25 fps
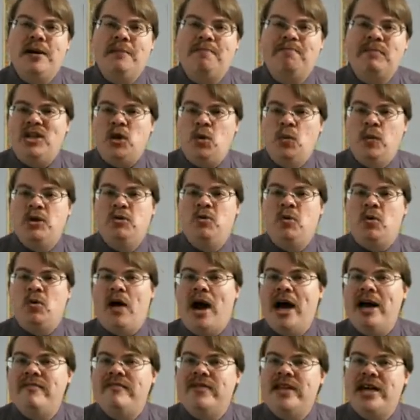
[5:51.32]
When you
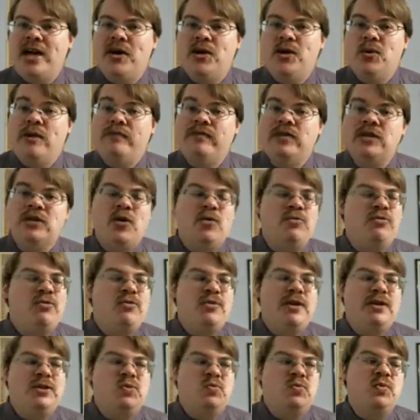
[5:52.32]
arrive there, you have to go through
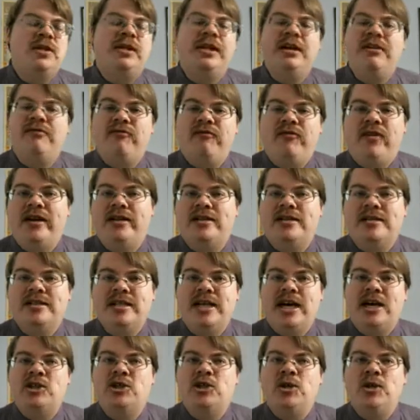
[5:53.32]
this really fun
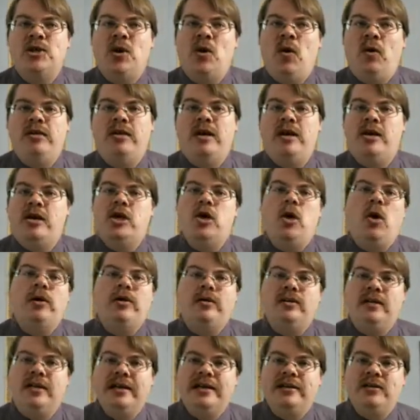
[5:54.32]
section called the
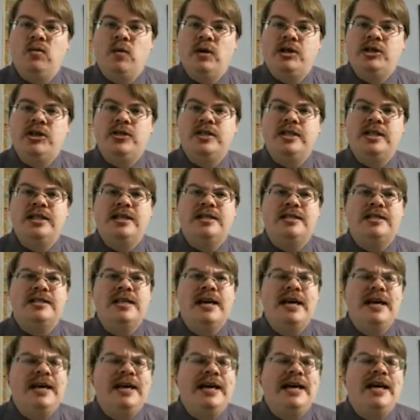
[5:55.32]
Gauntlet, which is this
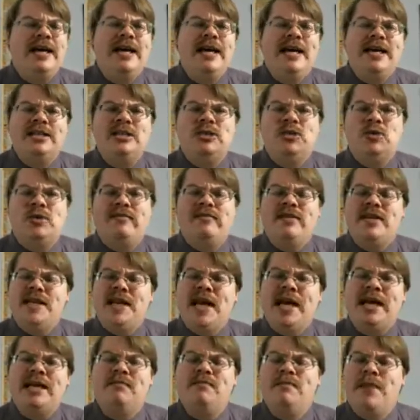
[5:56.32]
sort of
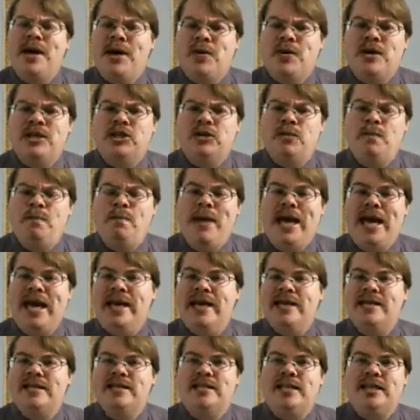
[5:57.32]
nightmarish
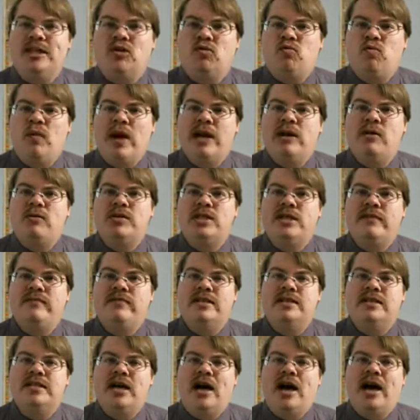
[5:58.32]
maze that the Raiders have
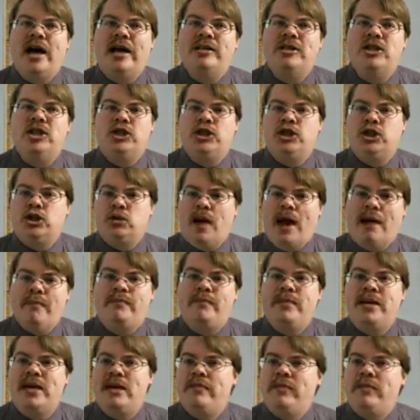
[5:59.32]
designed to trap people